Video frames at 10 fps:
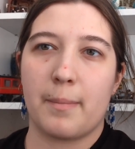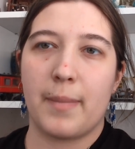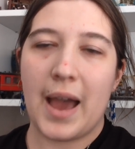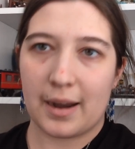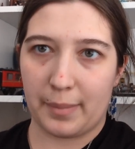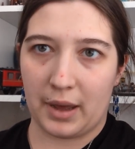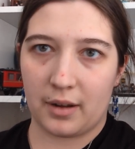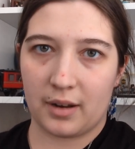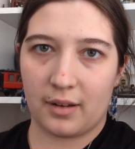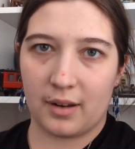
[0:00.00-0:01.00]
mad
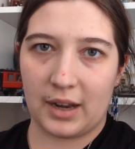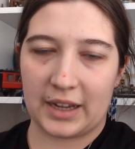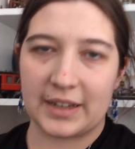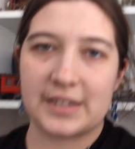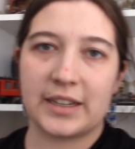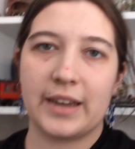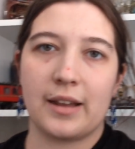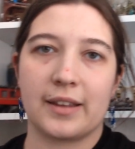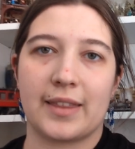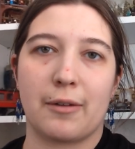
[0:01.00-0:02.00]
about it. And I can see
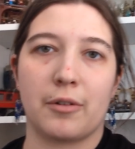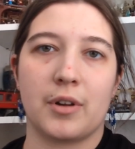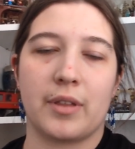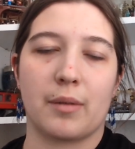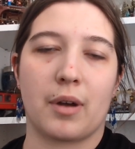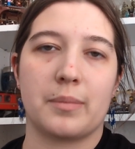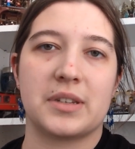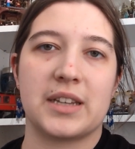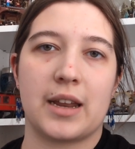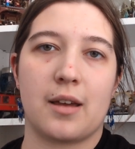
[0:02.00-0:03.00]
now, like, they were
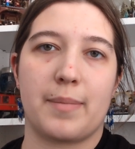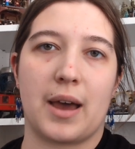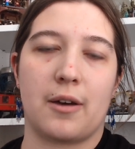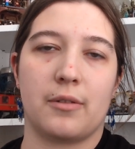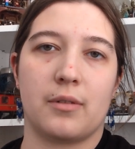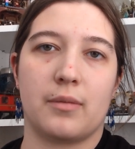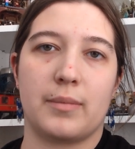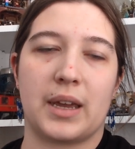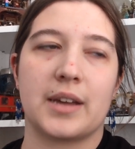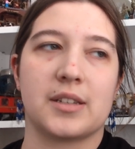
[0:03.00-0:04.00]
upset about
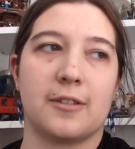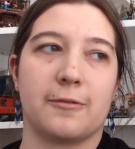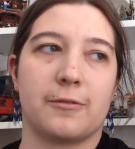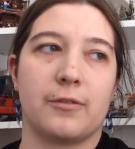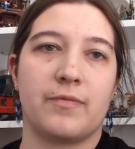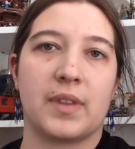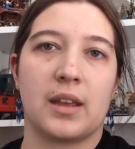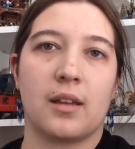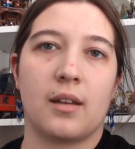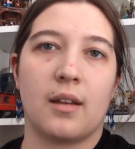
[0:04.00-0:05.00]
because of
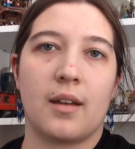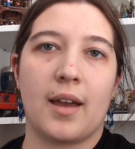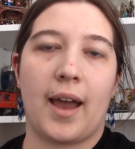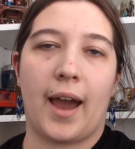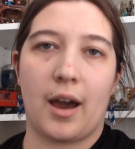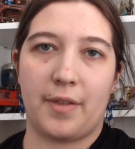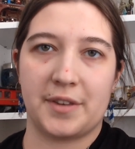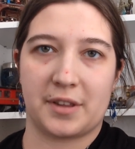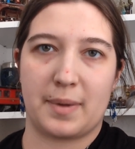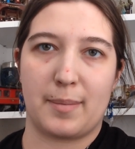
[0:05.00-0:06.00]
how
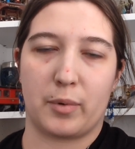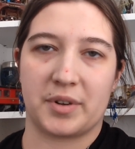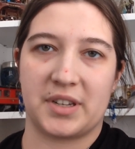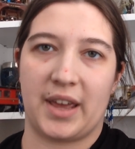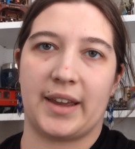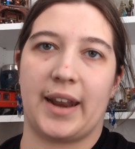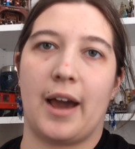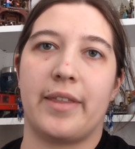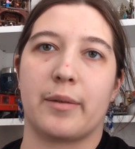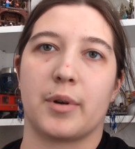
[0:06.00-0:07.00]
those other people were saying and
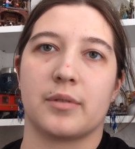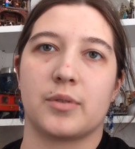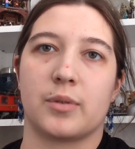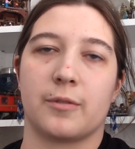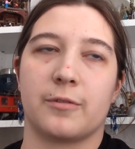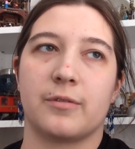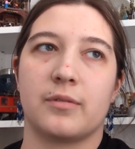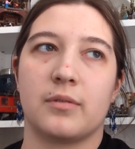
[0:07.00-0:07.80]
how they were sort of